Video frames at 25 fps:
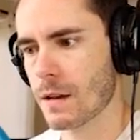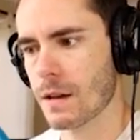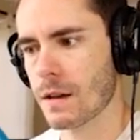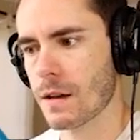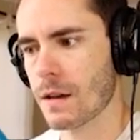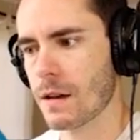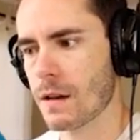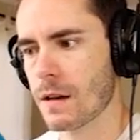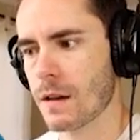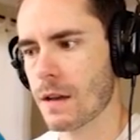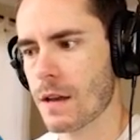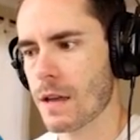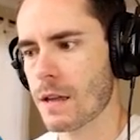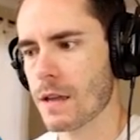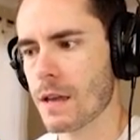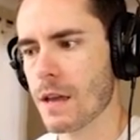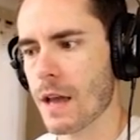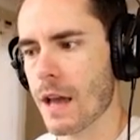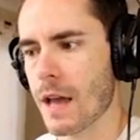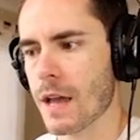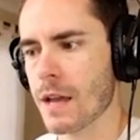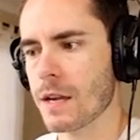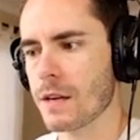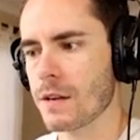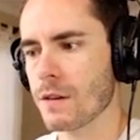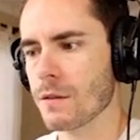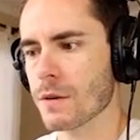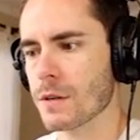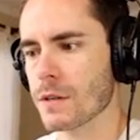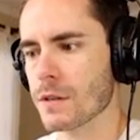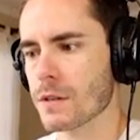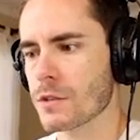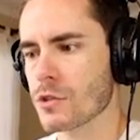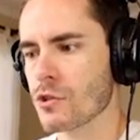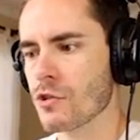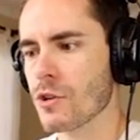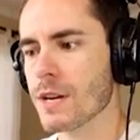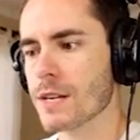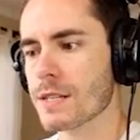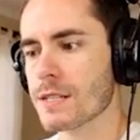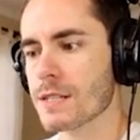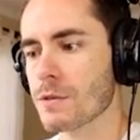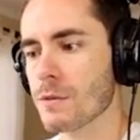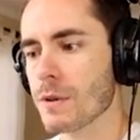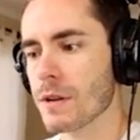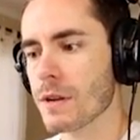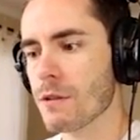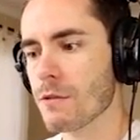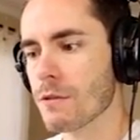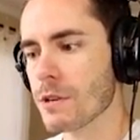Uh, yeah. How you doing? Tricks.
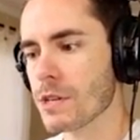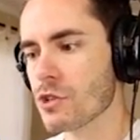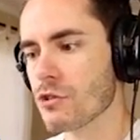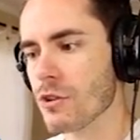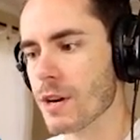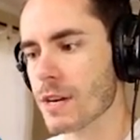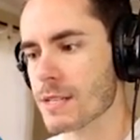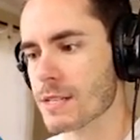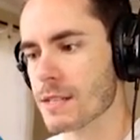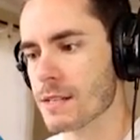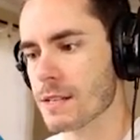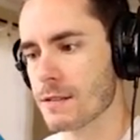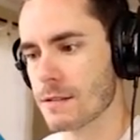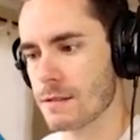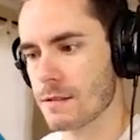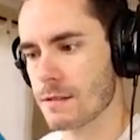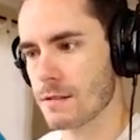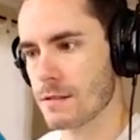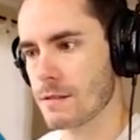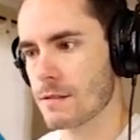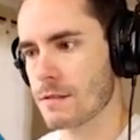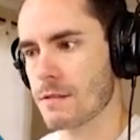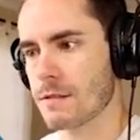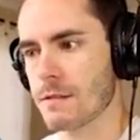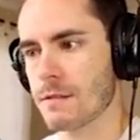Do we know any tricks? tricks?